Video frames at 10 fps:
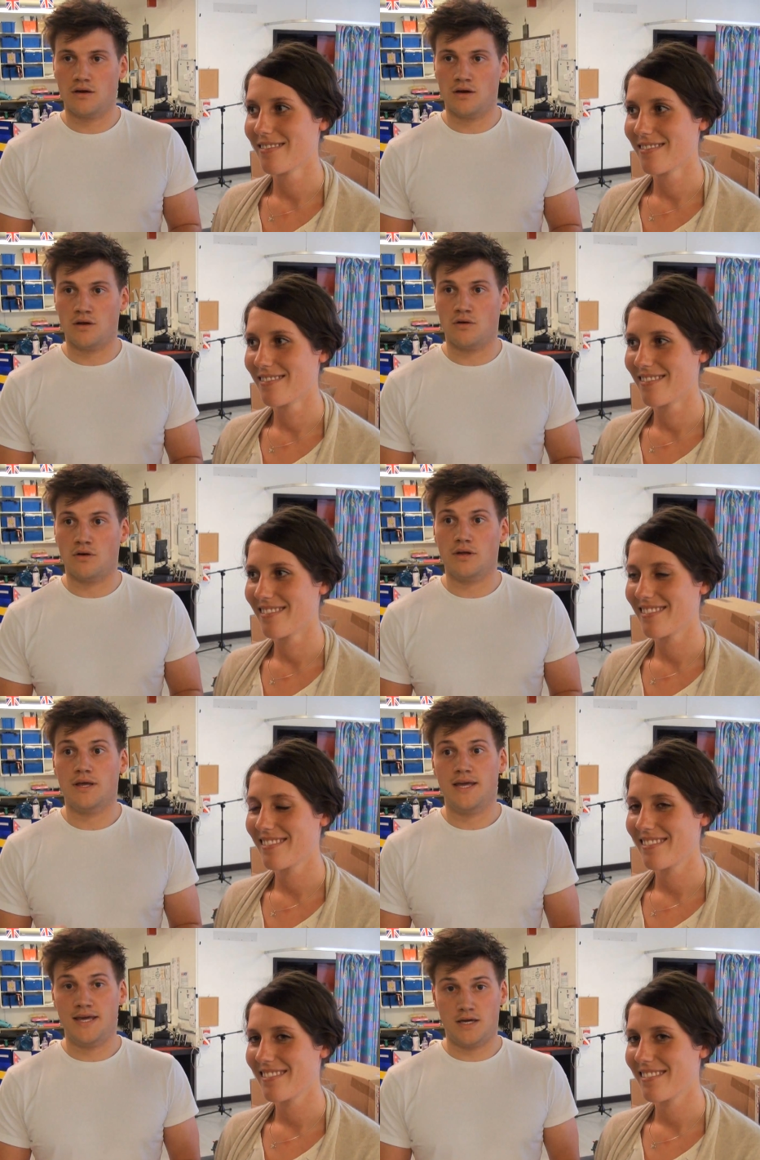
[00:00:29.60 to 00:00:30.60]
Speaker 1: a lot
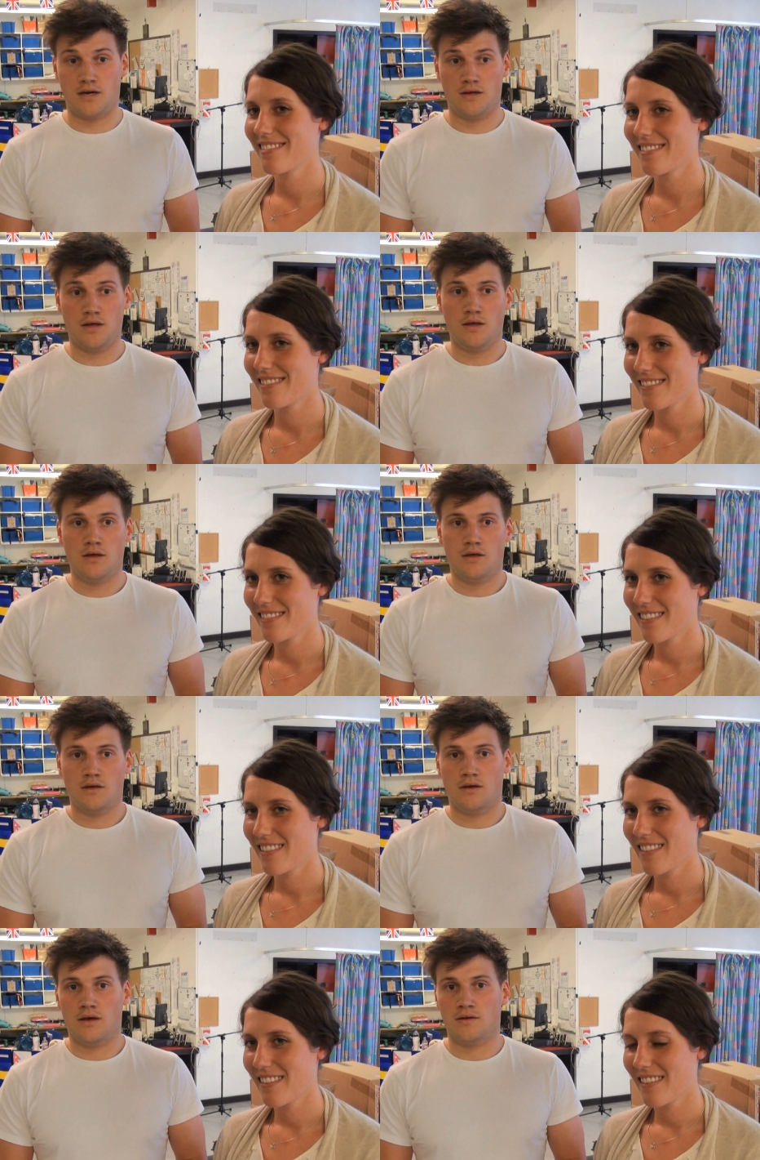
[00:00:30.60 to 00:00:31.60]
here
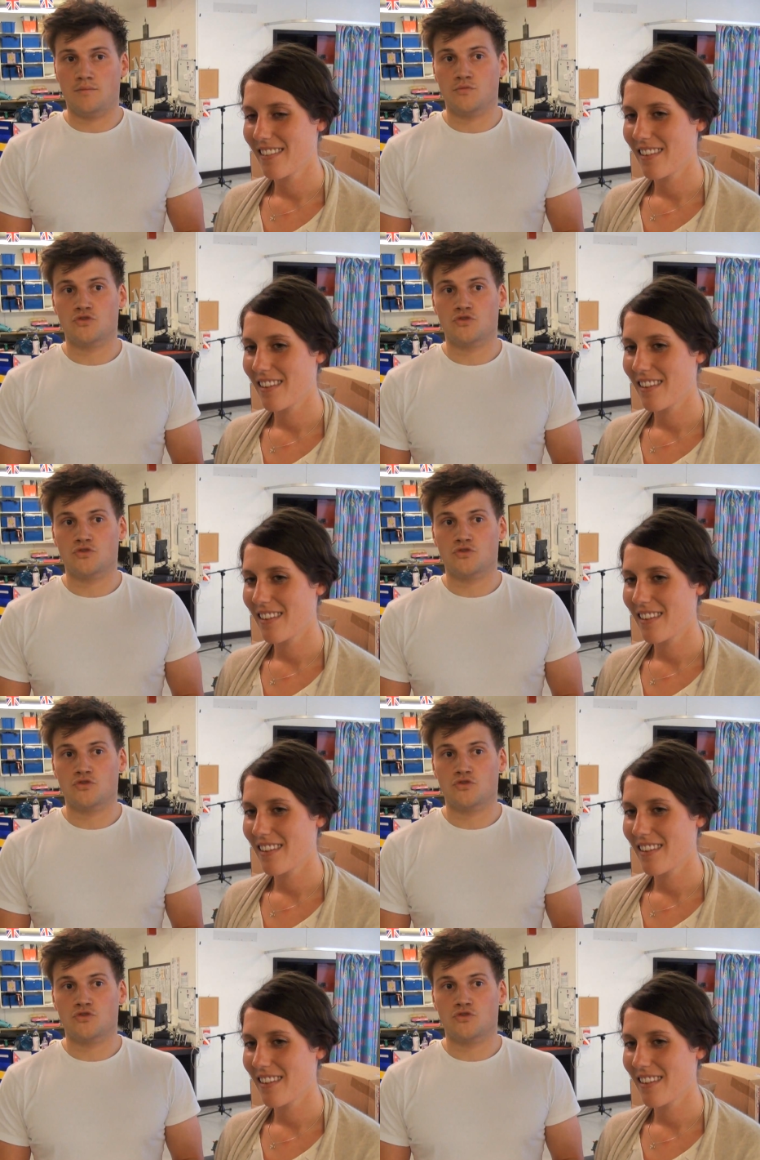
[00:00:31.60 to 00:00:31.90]
and I'm